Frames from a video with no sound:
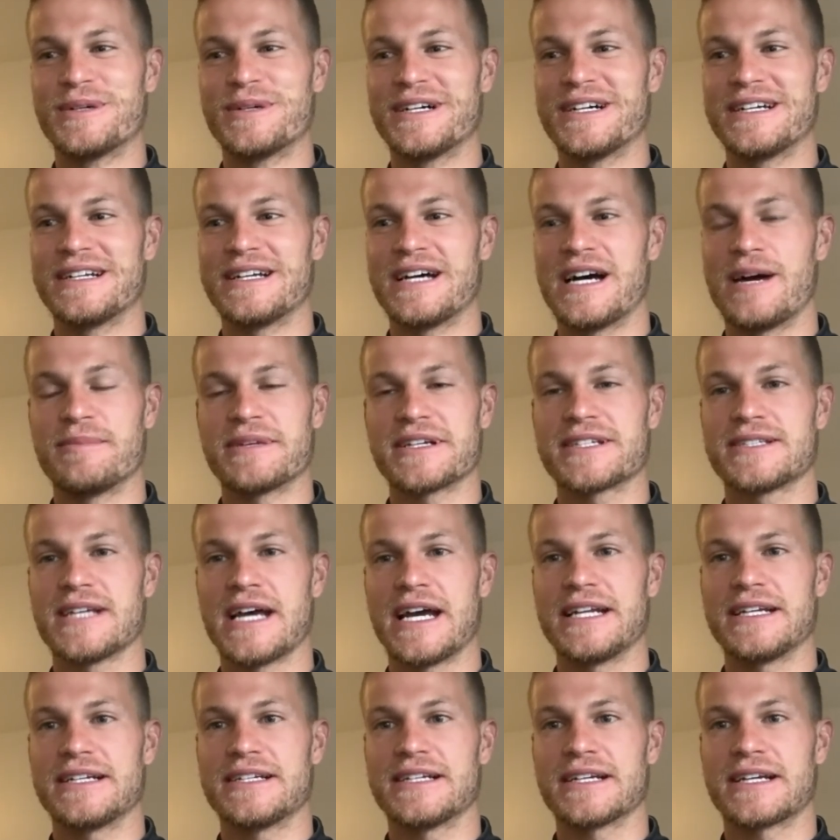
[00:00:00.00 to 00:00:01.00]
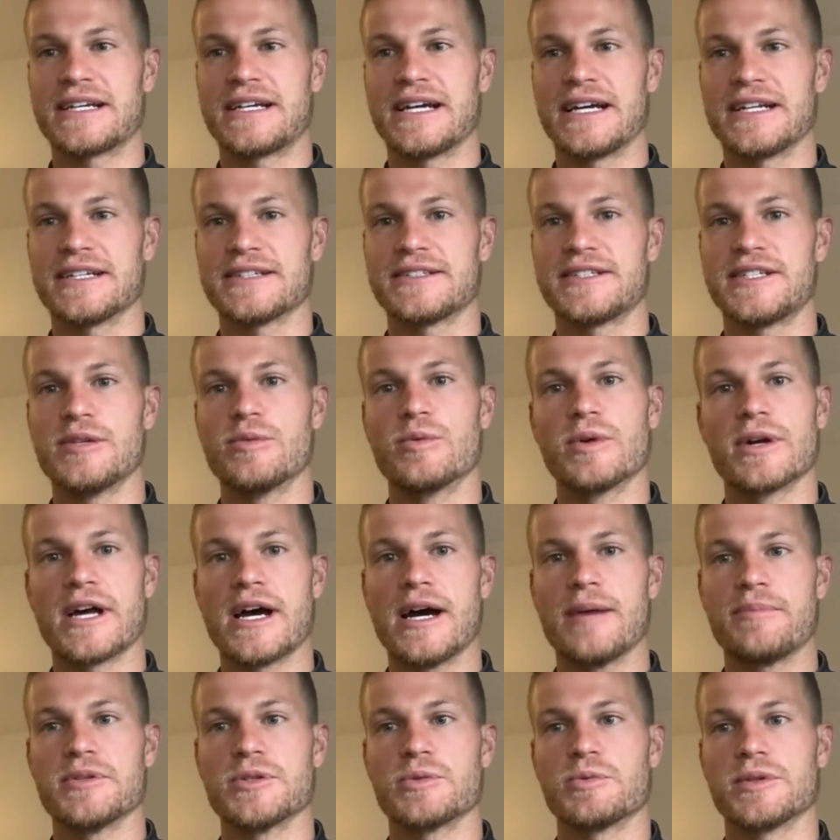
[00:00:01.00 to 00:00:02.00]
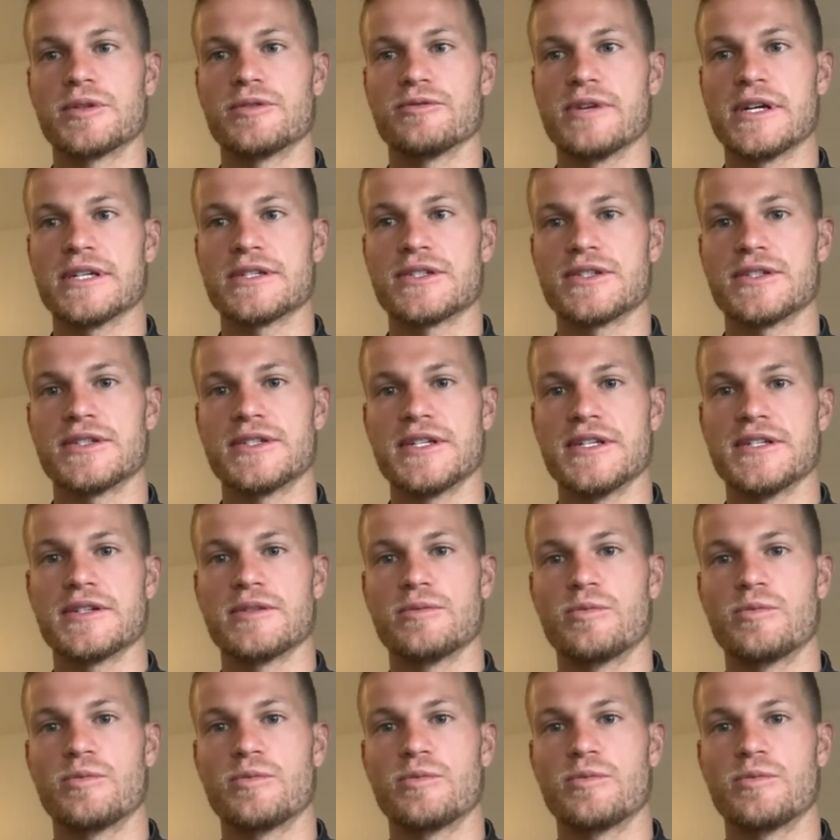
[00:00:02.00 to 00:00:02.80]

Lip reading: but I'm excited to kind of see what happens with the rest of the season